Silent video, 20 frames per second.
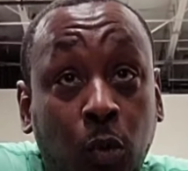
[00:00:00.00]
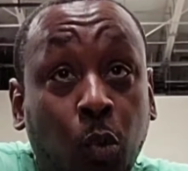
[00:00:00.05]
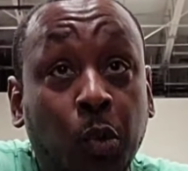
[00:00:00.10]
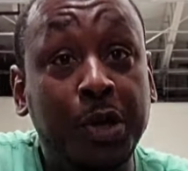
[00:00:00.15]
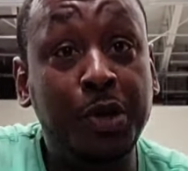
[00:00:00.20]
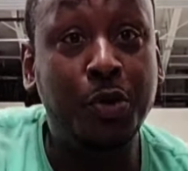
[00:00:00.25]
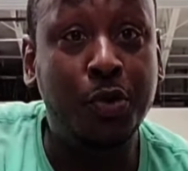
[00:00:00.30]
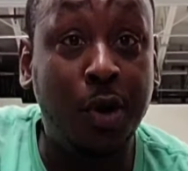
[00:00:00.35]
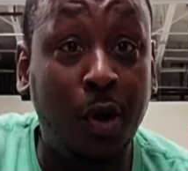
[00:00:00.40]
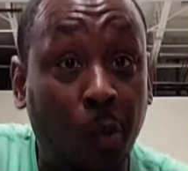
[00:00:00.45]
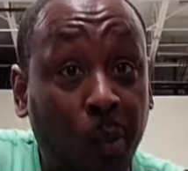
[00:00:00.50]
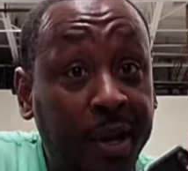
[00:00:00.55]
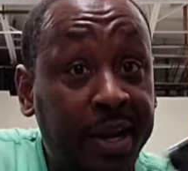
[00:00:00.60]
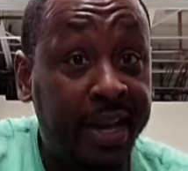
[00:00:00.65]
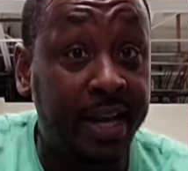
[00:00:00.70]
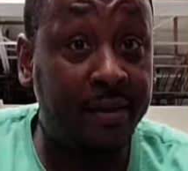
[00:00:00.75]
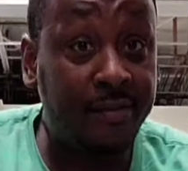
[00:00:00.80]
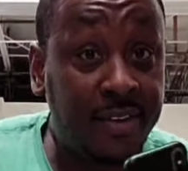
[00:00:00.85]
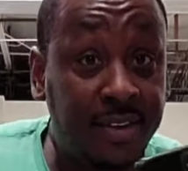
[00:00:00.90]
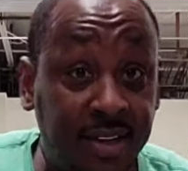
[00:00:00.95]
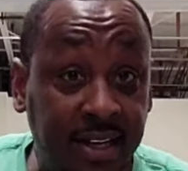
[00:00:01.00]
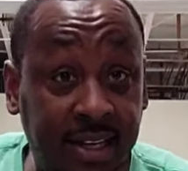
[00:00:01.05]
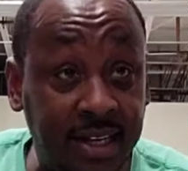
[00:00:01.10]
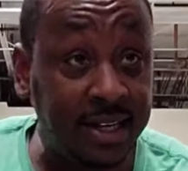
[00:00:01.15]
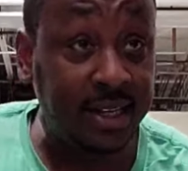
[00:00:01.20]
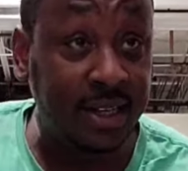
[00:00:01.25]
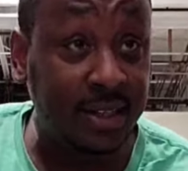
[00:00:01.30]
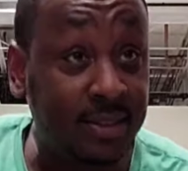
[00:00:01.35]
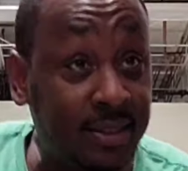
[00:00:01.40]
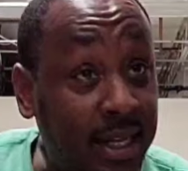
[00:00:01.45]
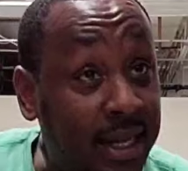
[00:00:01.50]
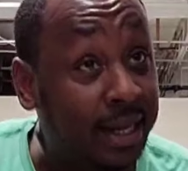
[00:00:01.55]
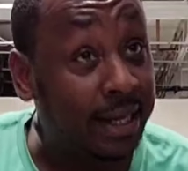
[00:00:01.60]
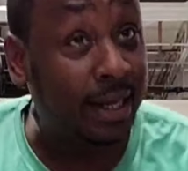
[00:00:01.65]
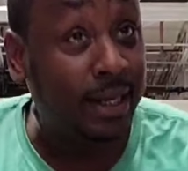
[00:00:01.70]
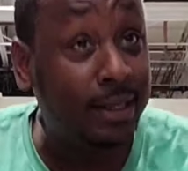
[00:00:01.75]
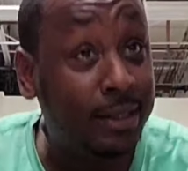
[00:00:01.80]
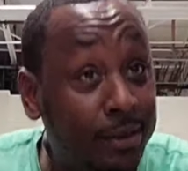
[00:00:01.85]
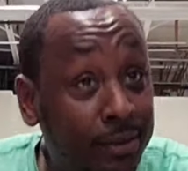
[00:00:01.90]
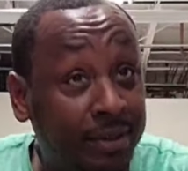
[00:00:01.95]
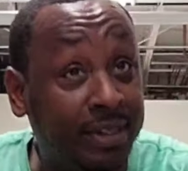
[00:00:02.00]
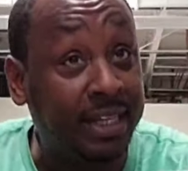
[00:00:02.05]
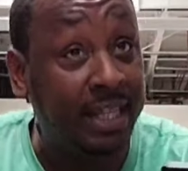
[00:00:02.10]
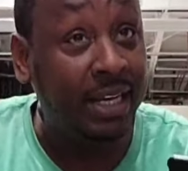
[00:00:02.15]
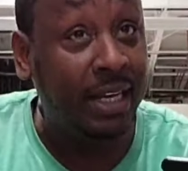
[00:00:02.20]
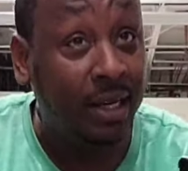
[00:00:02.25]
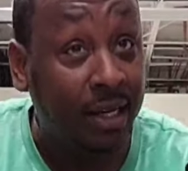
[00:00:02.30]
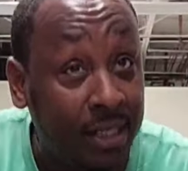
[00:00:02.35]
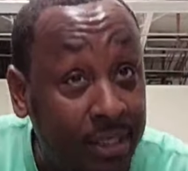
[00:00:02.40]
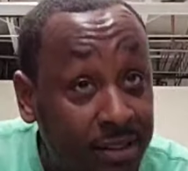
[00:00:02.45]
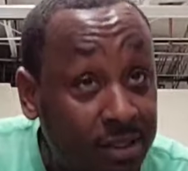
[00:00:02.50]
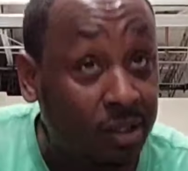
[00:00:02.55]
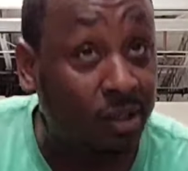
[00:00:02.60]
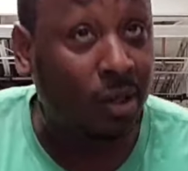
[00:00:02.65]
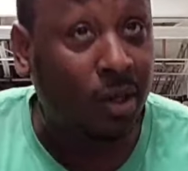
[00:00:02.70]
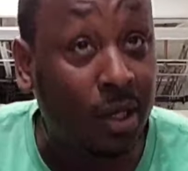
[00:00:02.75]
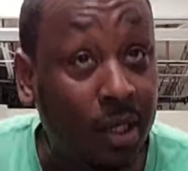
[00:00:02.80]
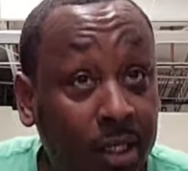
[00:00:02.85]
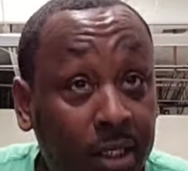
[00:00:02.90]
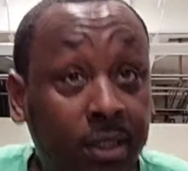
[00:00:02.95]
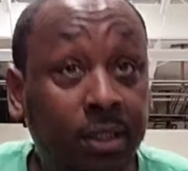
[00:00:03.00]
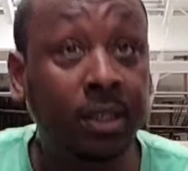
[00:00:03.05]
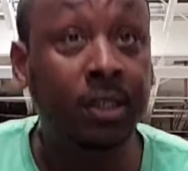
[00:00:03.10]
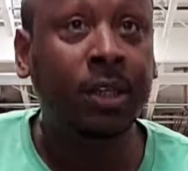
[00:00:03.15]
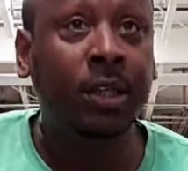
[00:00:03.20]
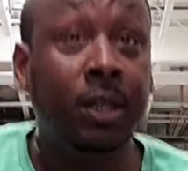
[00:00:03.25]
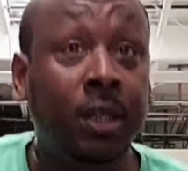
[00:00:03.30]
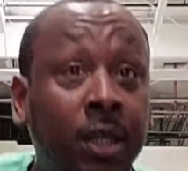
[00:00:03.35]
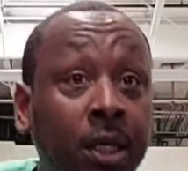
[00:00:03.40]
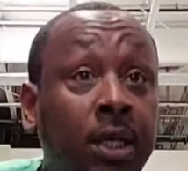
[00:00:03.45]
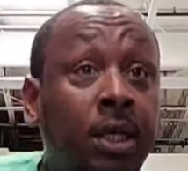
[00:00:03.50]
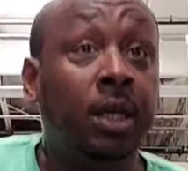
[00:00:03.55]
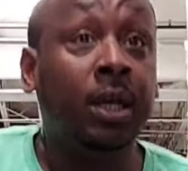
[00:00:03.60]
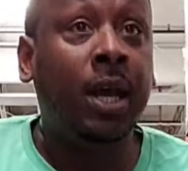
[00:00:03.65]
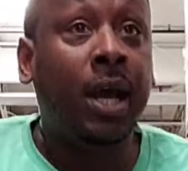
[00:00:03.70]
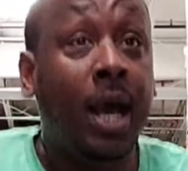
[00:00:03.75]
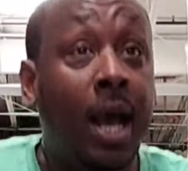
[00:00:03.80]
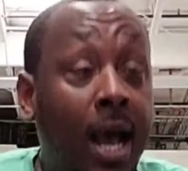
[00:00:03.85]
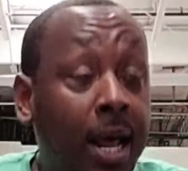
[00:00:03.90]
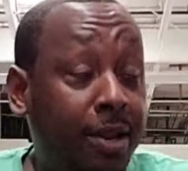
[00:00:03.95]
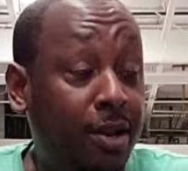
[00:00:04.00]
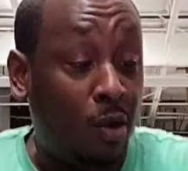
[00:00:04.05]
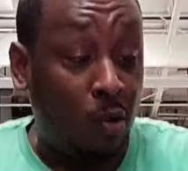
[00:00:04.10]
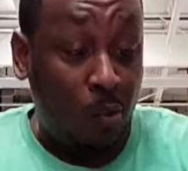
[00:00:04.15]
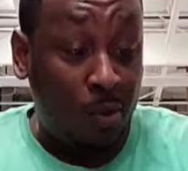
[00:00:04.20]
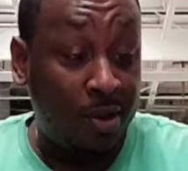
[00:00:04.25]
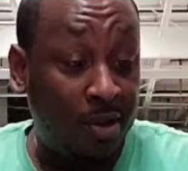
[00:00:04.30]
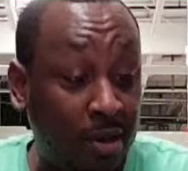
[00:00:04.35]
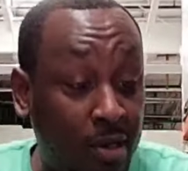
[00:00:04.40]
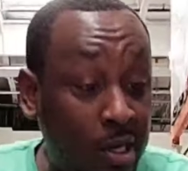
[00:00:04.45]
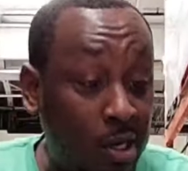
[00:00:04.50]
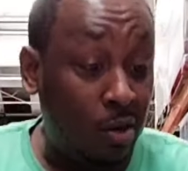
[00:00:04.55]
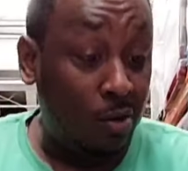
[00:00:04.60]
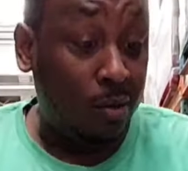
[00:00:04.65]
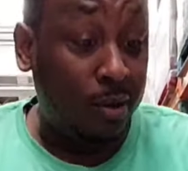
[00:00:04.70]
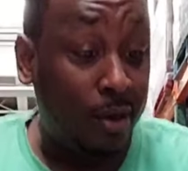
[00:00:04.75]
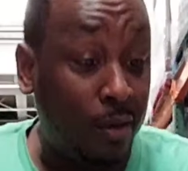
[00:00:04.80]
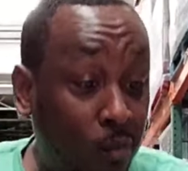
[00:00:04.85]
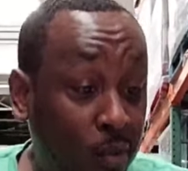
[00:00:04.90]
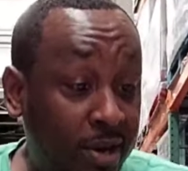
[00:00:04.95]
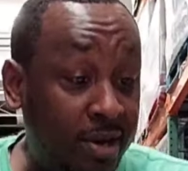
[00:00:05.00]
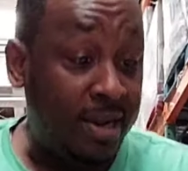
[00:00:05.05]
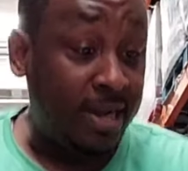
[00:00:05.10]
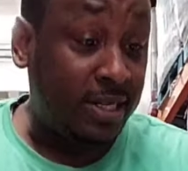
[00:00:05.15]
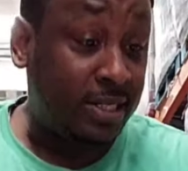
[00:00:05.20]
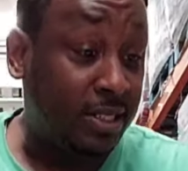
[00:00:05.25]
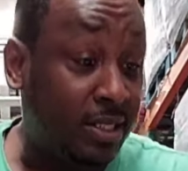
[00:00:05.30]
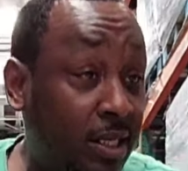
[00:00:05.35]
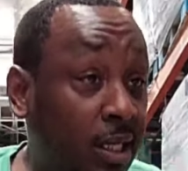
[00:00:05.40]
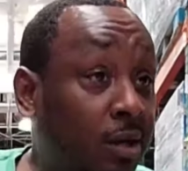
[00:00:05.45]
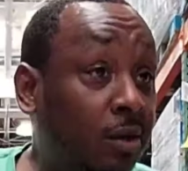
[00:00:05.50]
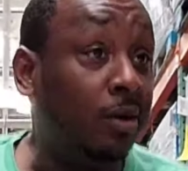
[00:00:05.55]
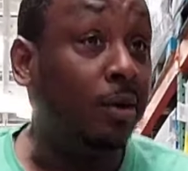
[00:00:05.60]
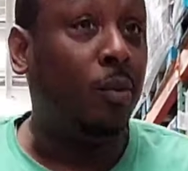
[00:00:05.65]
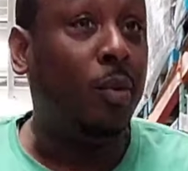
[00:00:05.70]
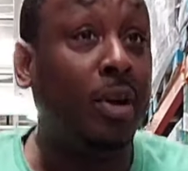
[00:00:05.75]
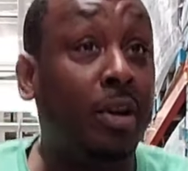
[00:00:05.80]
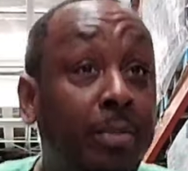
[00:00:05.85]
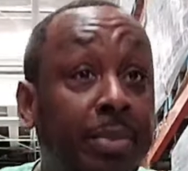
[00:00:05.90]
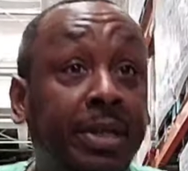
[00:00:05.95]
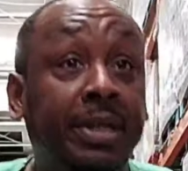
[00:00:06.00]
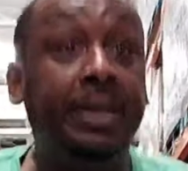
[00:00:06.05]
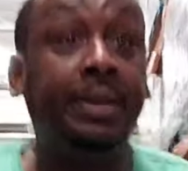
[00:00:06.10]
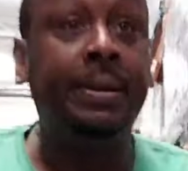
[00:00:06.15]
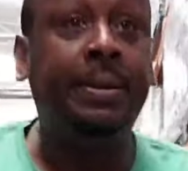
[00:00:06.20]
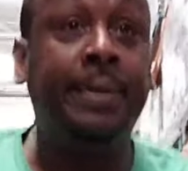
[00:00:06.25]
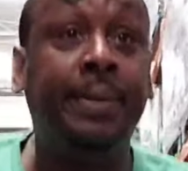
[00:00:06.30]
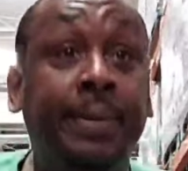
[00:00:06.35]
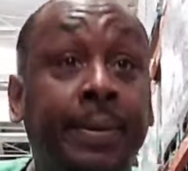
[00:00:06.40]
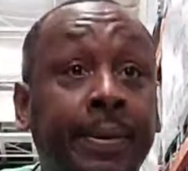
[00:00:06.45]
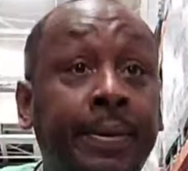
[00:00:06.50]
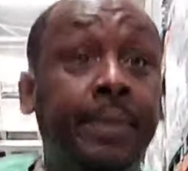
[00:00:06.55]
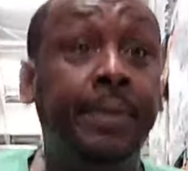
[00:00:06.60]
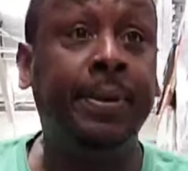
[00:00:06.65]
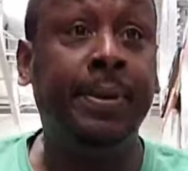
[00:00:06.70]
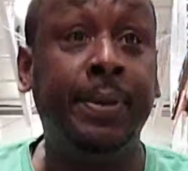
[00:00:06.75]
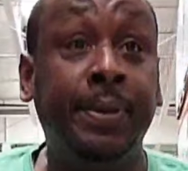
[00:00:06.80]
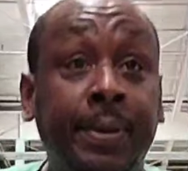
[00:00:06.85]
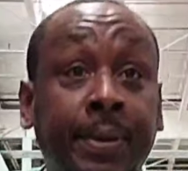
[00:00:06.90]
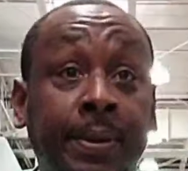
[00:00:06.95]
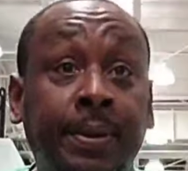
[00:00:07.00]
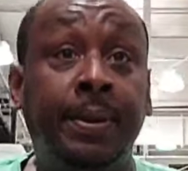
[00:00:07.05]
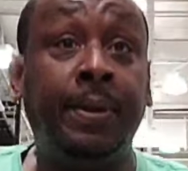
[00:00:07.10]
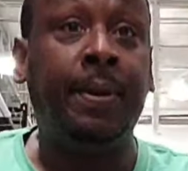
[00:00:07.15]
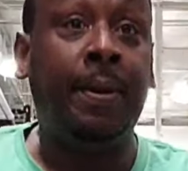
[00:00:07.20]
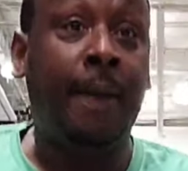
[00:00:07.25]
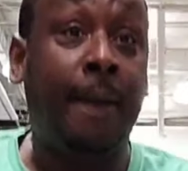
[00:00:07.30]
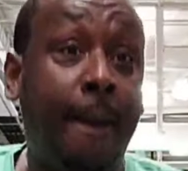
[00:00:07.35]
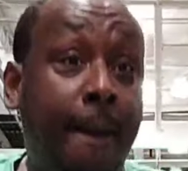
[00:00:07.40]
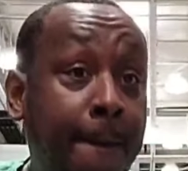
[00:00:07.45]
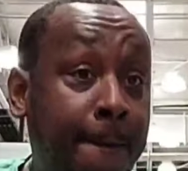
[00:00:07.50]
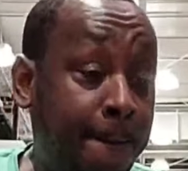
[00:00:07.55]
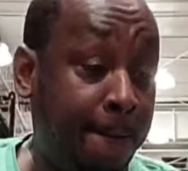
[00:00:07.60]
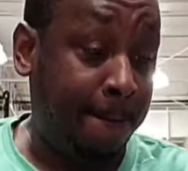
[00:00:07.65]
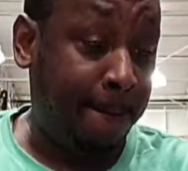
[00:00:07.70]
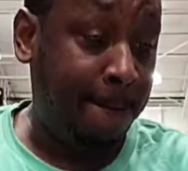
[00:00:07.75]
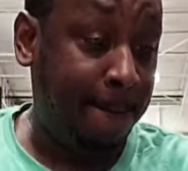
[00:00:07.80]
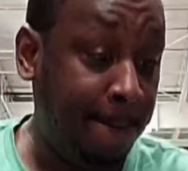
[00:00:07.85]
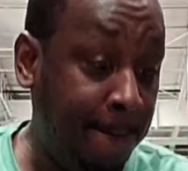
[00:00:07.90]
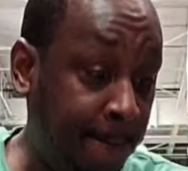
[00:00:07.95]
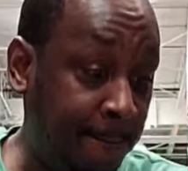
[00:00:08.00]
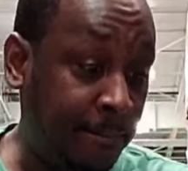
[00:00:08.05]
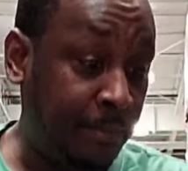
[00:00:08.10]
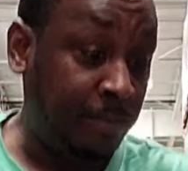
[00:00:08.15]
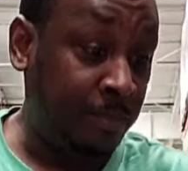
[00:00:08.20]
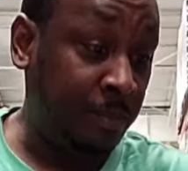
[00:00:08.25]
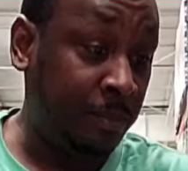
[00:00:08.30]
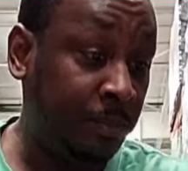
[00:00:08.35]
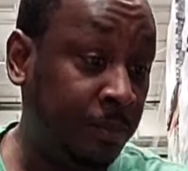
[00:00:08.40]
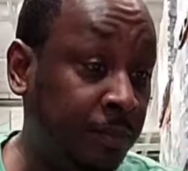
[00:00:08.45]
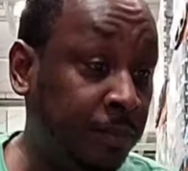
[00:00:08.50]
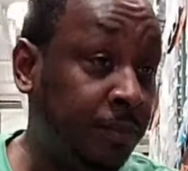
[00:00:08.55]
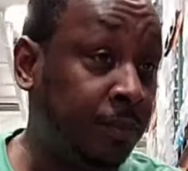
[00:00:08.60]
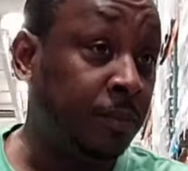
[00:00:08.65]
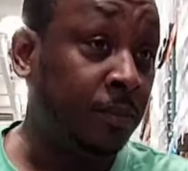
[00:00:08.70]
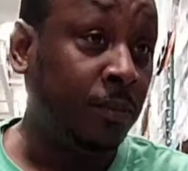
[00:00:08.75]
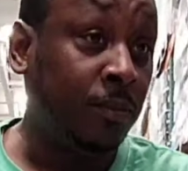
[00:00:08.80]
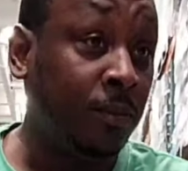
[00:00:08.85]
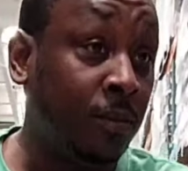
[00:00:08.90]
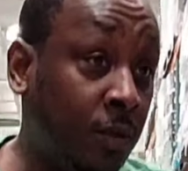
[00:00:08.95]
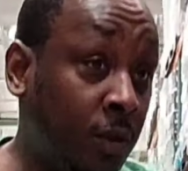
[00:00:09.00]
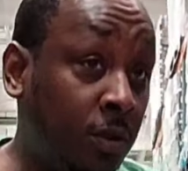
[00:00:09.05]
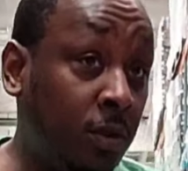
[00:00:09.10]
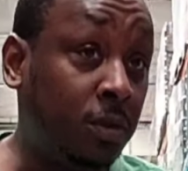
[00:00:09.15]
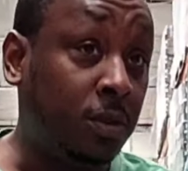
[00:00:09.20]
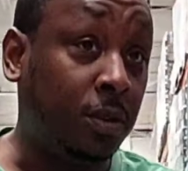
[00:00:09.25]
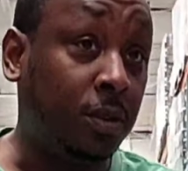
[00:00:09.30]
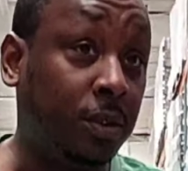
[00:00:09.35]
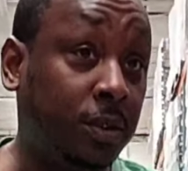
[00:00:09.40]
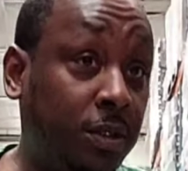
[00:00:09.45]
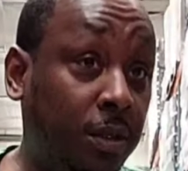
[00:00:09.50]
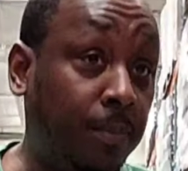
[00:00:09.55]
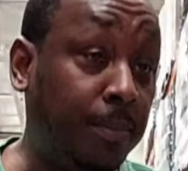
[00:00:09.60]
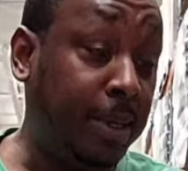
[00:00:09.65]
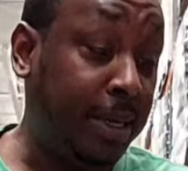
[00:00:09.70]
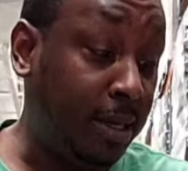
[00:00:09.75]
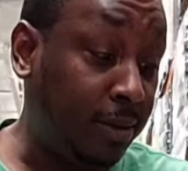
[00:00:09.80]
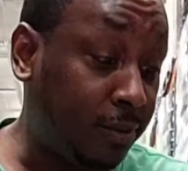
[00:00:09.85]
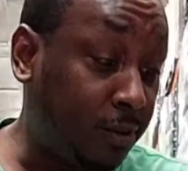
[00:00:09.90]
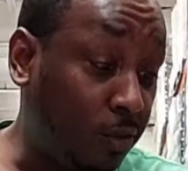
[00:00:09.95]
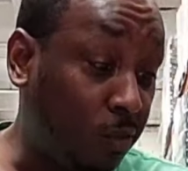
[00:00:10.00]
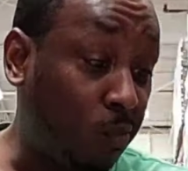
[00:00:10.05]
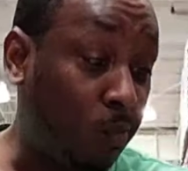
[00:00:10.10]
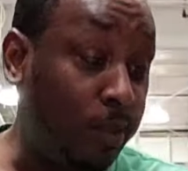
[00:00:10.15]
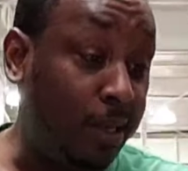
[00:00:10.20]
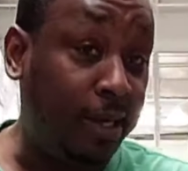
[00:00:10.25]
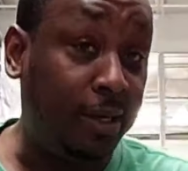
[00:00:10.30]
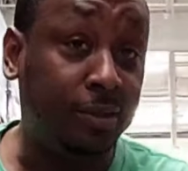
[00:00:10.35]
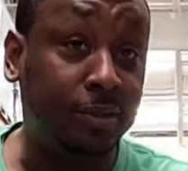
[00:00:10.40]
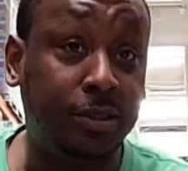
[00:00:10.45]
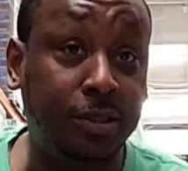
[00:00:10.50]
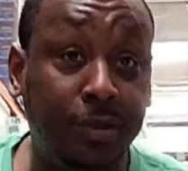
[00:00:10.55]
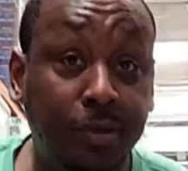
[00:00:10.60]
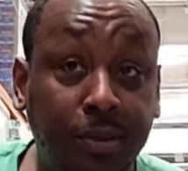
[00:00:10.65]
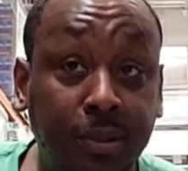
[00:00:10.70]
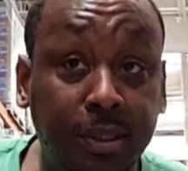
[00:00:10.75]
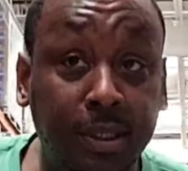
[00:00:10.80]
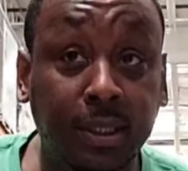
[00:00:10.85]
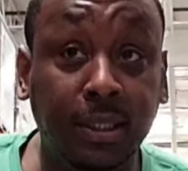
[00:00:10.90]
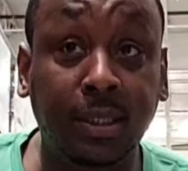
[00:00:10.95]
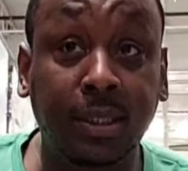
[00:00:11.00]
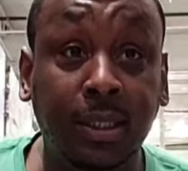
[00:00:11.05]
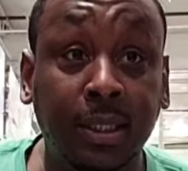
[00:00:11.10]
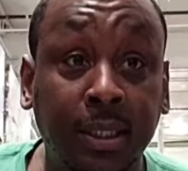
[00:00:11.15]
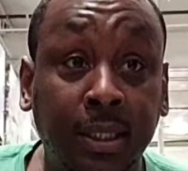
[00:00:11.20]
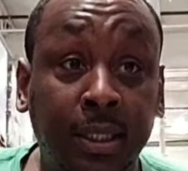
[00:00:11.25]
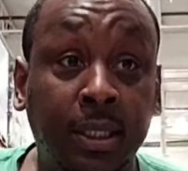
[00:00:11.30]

When you know where everything is, like I do, the king of Instacart, I know where to go and where not to go and where to be. So it's about the routes you take.